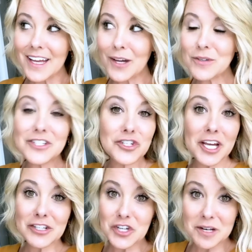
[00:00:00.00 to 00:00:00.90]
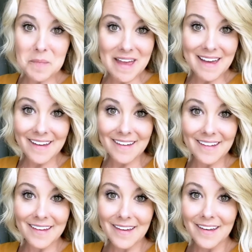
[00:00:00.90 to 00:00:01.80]
It was a change in me.
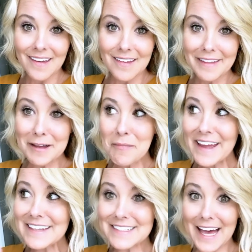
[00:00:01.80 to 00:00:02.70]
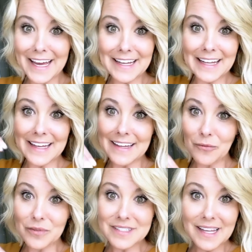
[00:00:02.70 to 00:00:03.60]
Like, my anxiety
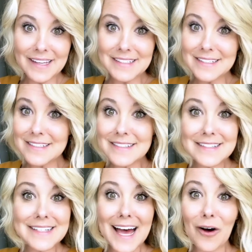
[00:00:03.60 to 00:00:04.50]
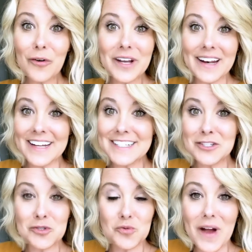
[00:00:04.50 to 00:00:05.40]
was like down, and I
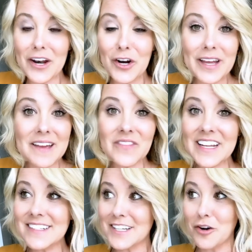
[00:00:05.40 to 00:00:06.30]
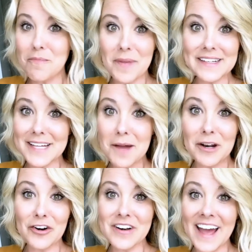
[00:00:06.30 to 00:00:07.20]
didn't dread our evenings and our bedtime
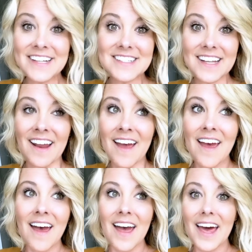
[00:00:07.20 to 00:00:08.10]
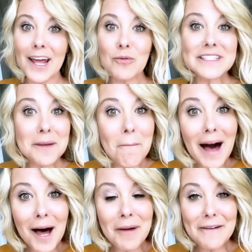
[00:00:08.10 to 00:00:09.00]
and our nights, and I was the
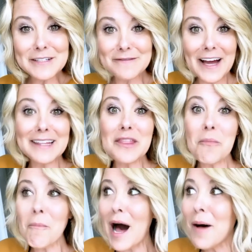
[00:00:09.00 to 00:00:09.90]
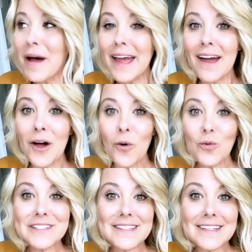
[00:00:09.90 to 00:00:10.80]
mom. I was finally the mom I
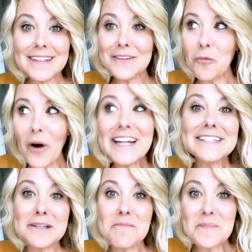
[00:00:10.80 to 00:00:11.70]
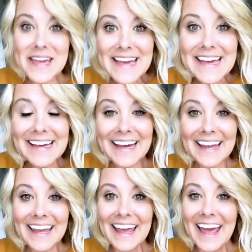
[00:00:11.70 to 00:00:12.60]
wanted to be,
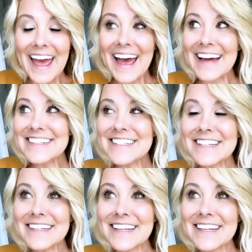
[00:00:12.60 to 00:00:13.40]
and